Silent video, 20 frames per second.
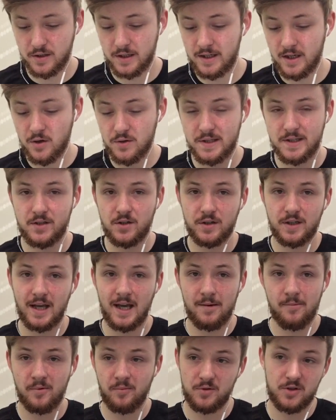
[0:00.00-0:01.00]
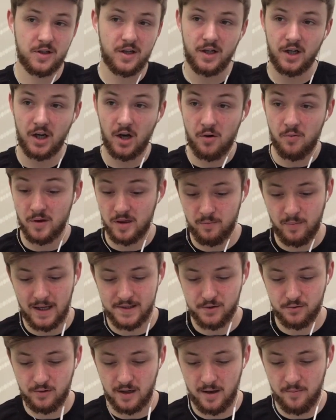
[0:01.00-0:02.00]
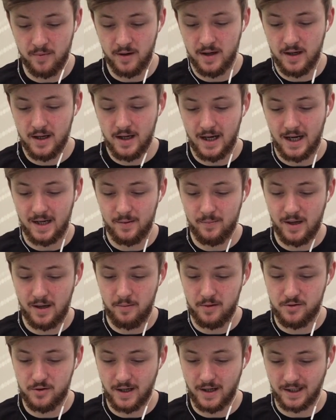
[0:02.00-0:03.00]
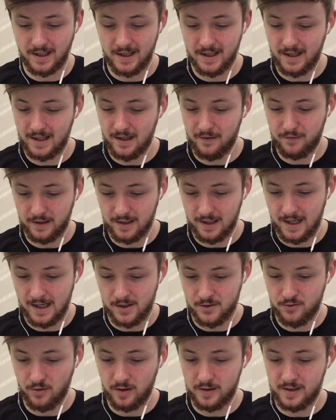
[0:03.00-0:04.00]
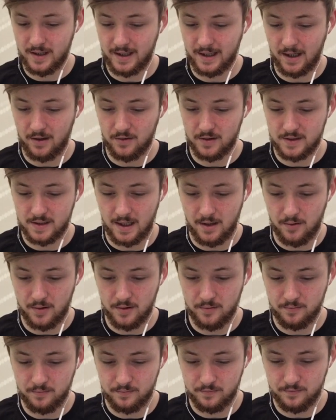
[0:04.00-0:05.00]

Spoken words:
He knows it's good game. I'm just going to go in with a battle ram and a Baby Dragon in that left-hand lane. Try and take out the tower.